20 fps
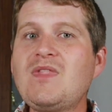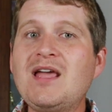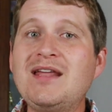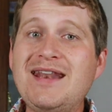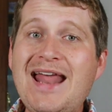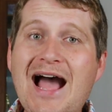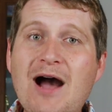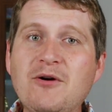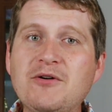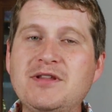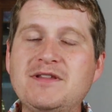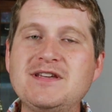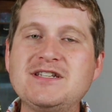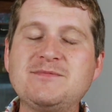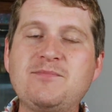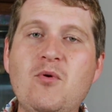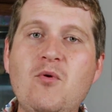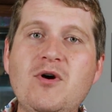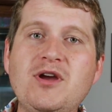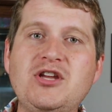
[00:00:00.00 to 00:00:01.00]
Now at
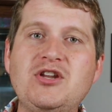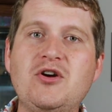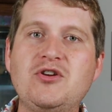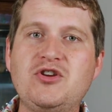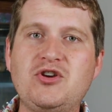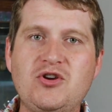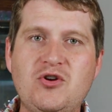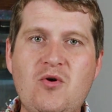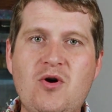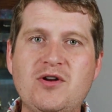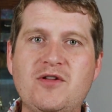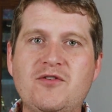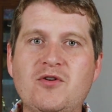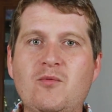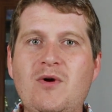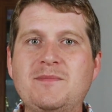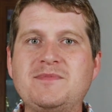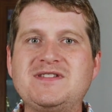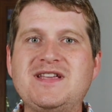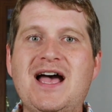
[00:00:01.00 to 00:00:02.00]
this point, you know, you can go onto
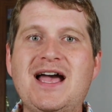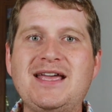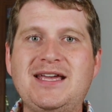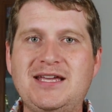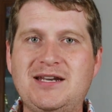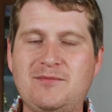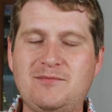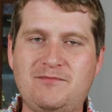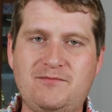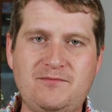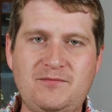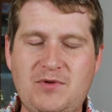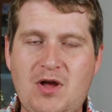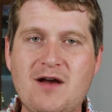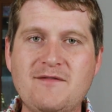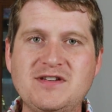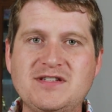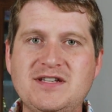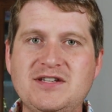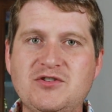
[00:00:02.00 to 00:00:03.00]
their website, get them
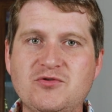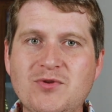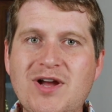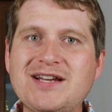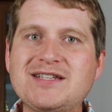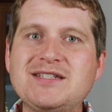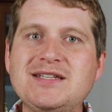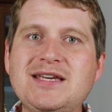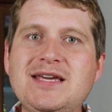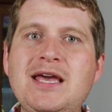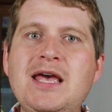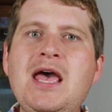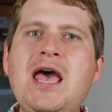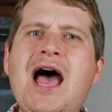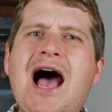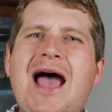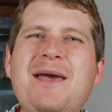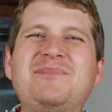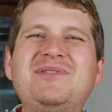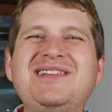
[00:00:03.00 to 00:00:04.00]
obviously directly.
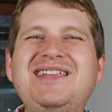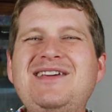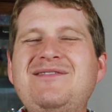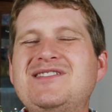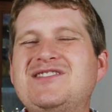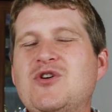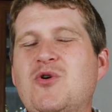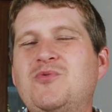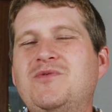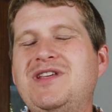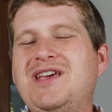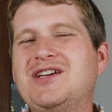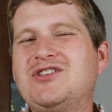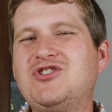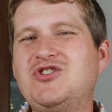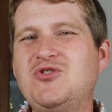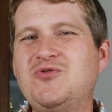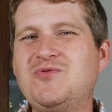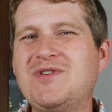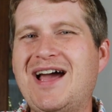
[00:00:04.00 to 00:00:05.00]
I believe it's only a
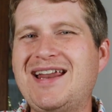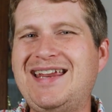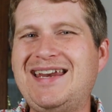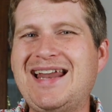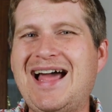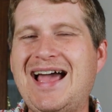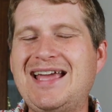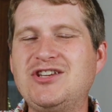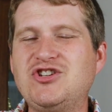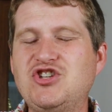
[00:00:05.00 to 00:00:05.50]
$2.99